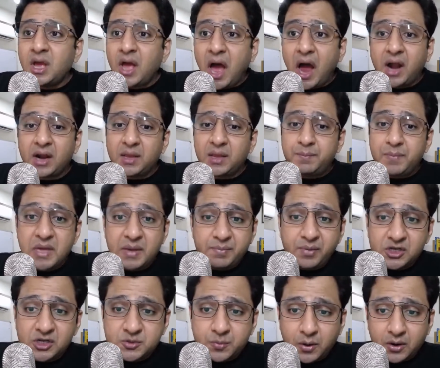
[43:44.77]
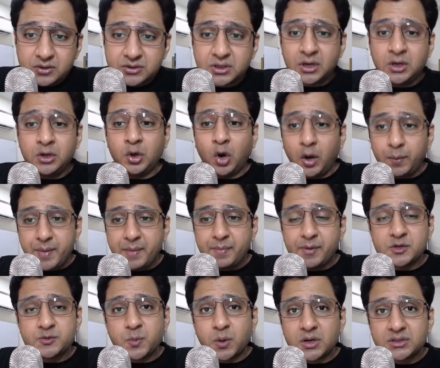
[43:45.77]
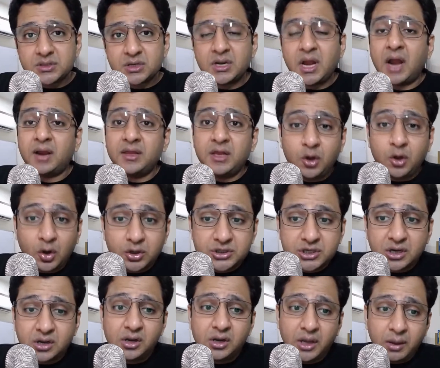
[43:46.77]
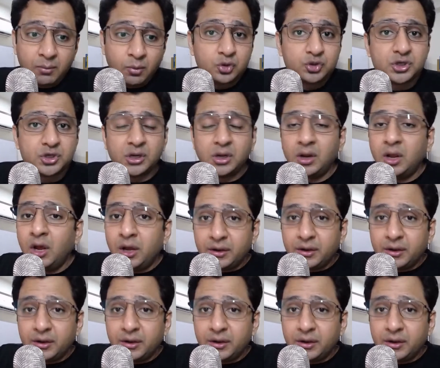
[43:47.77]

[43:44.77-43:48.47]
are they people's person, not people's person, are they logical, emotional.